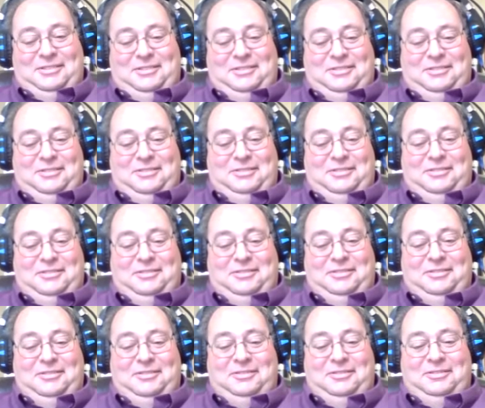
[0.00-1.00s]
with your April
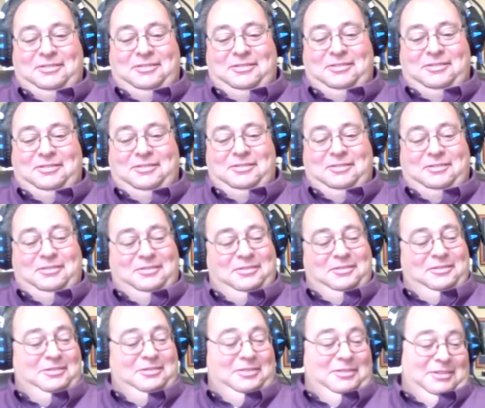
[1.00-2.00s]
Fool's jokes.
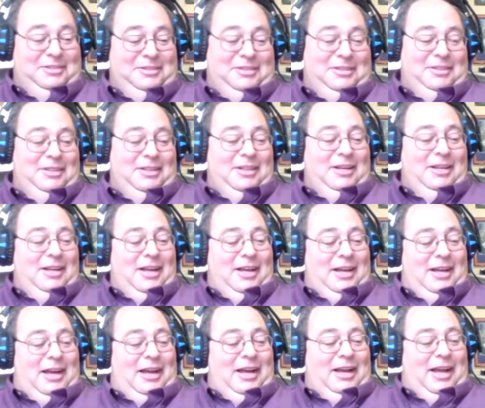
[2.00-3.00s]
What you
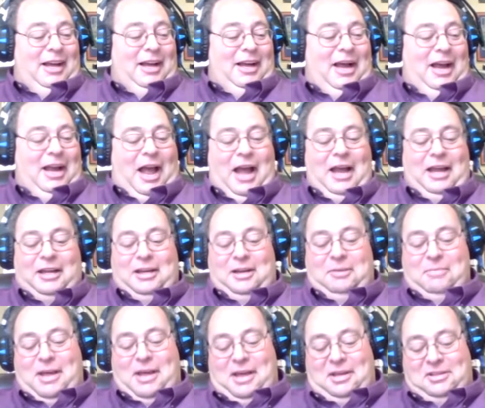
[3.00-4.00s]
may think is funny
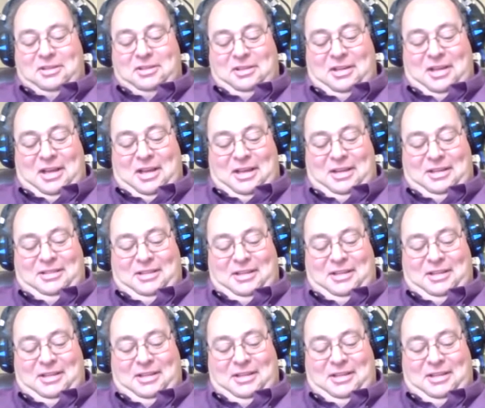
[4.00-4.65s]
and amusing